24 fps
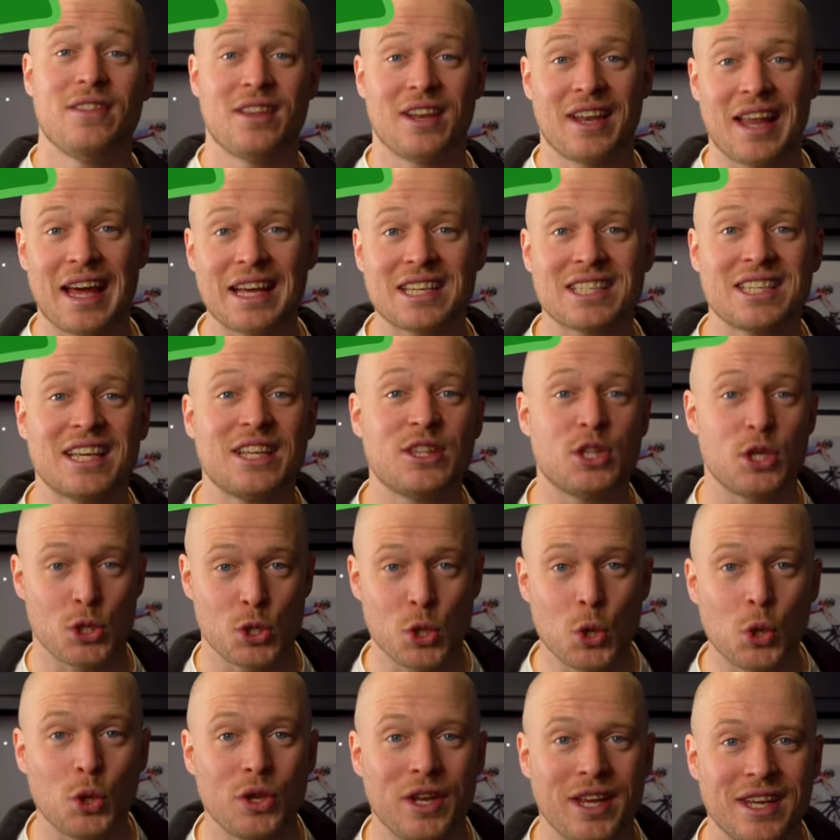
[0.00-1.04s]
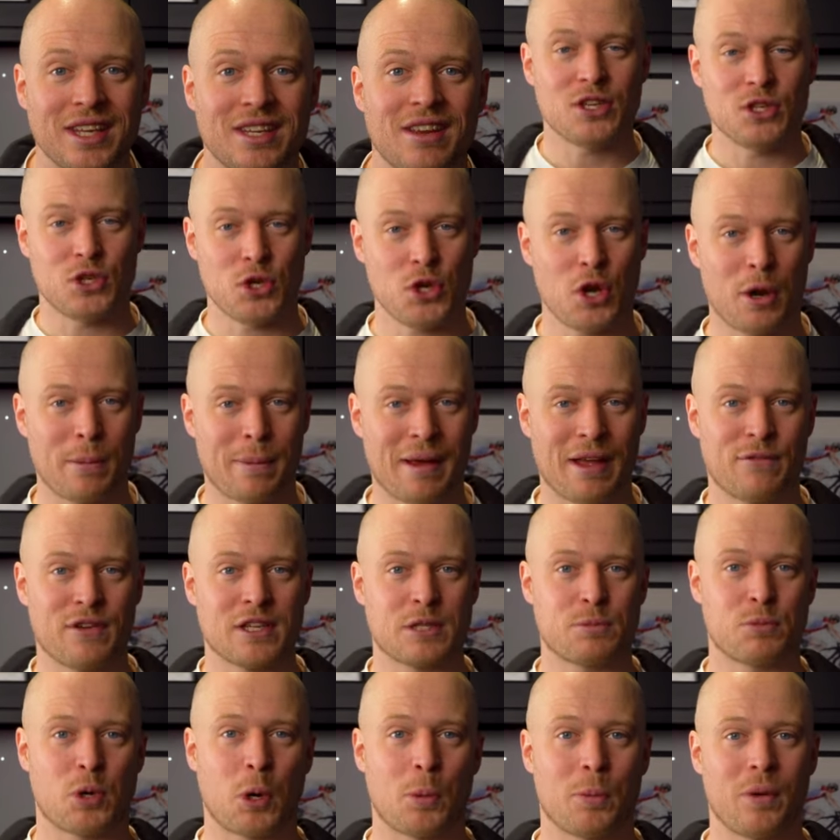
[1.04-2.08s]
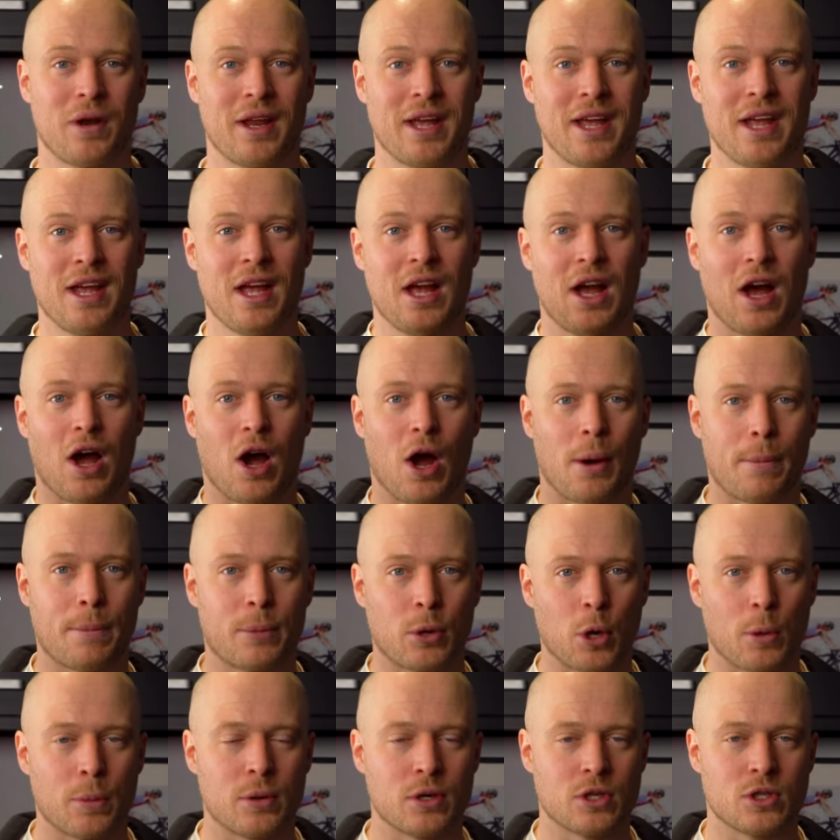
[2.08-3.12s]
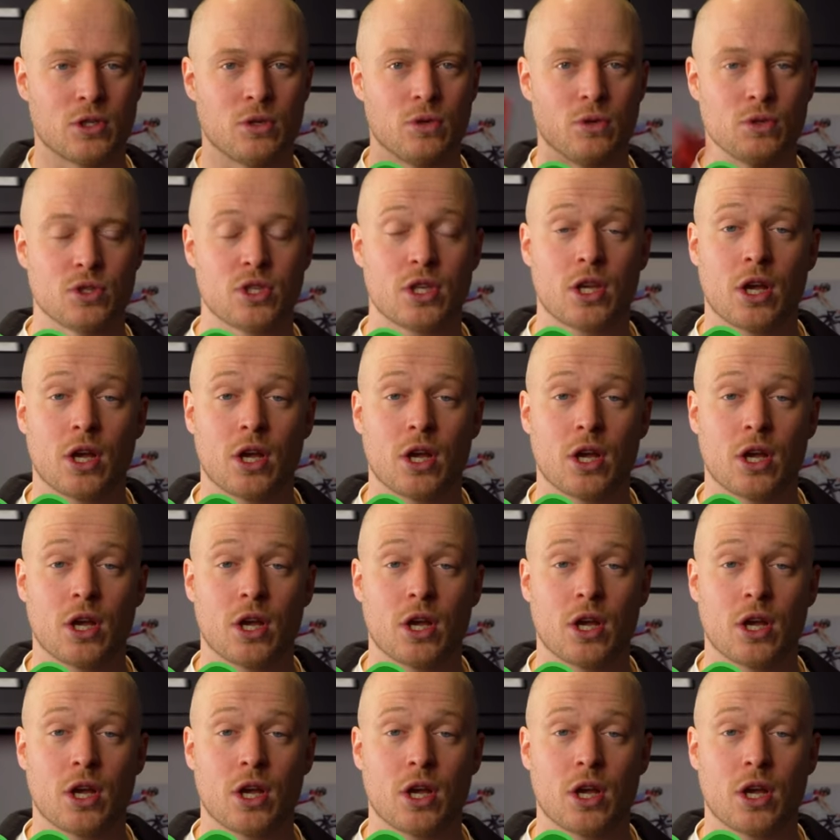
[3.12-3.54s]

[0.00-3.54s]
The last thing that you'll need to do your bike fits properly are proper tools.